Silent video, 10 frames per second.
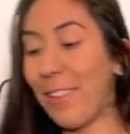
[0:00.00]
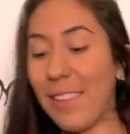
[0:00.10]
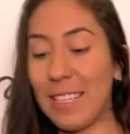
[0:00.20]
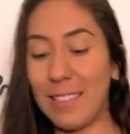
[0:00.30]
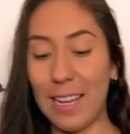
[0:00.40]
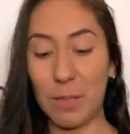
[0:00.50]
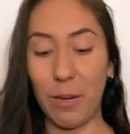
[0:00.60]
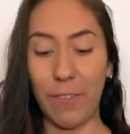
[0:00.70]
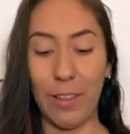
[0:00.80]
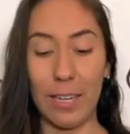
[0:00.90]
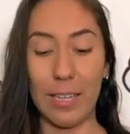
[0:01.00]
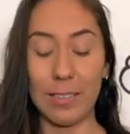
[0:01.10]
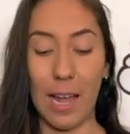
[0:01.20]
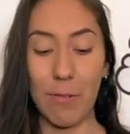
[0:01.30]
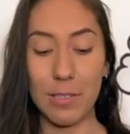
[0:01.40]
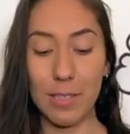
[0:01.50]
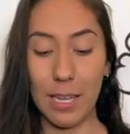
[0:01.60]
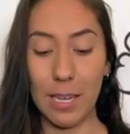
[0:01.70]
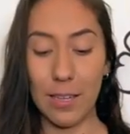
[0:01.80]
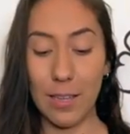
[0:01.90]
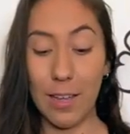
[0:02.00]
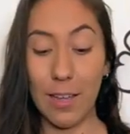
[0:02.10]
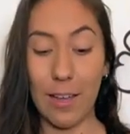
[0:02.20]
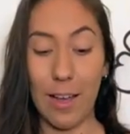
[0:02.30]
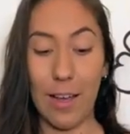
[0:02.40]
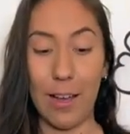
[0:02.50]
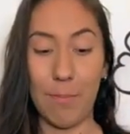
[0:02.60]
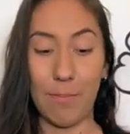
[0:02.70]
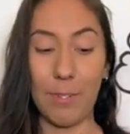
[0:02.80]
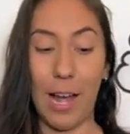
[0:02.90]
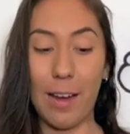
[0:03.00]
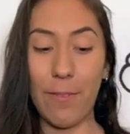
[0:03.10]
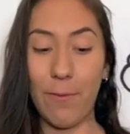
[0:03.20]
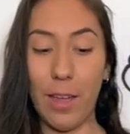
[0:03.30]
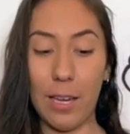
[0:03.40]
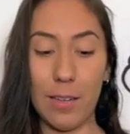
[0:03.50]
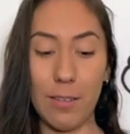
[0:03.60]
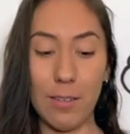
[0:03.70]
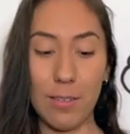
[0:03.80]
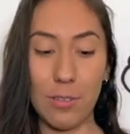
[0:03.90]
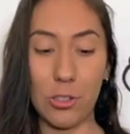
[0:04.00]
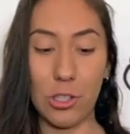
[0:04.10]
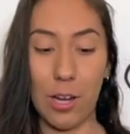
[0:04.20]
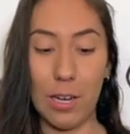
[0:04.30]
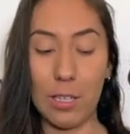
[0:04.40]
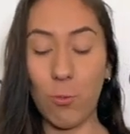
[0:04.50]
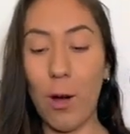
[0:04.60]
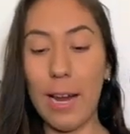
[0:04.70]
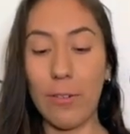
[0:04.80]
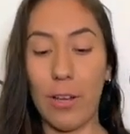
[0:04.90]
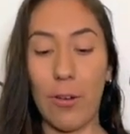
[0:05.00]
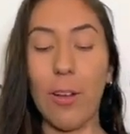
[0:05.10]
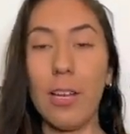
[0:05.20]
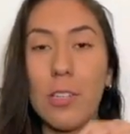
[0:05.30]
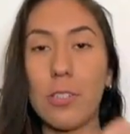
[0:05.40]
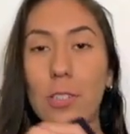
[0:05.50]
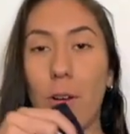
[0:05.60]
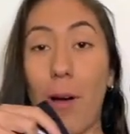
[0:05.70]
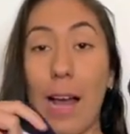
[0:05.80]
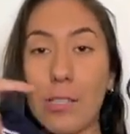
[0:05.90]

then these next pair of leggings, I was, like, kind of, like, shocked. Well, I don't know. So I